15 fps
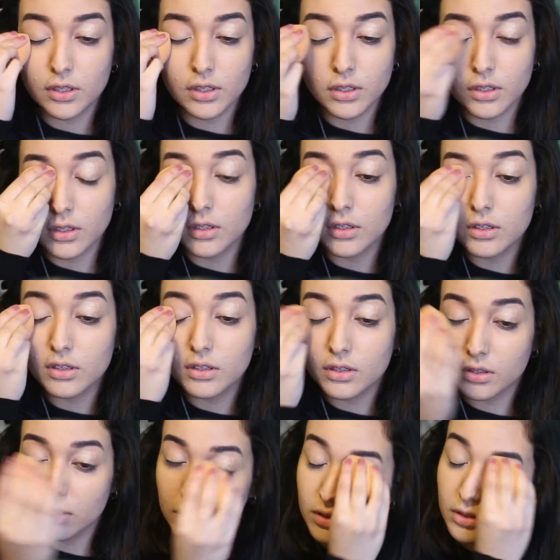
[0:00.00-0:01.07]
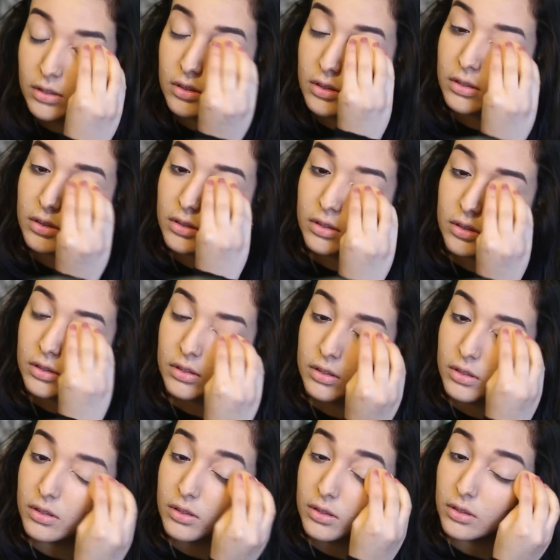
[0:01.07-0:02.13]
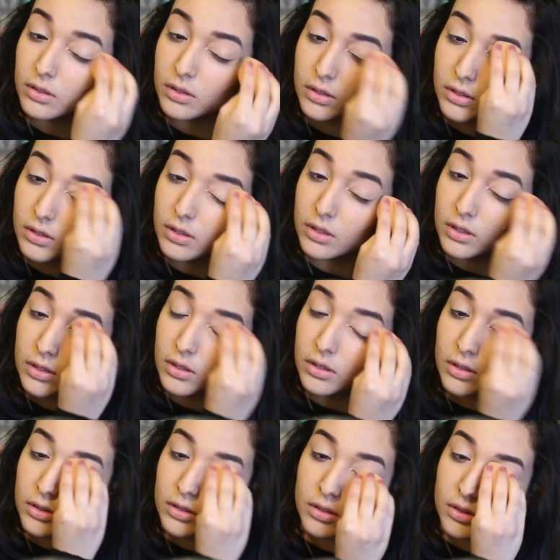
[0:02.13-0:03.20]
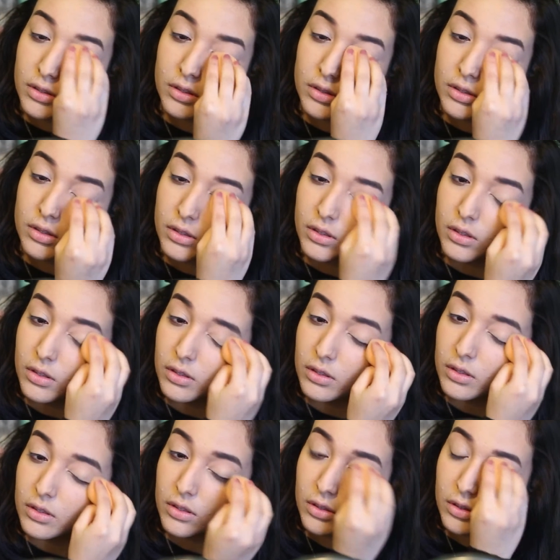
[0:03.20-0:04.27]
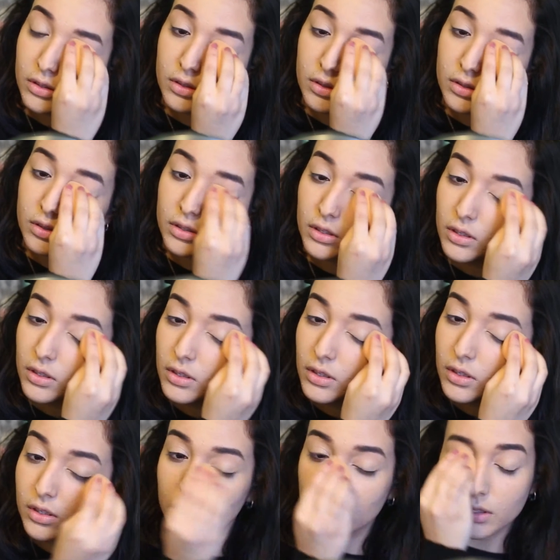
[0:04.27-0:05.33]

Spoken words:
So this is just creating an even base on your eyelid and to get rid of any discoloration.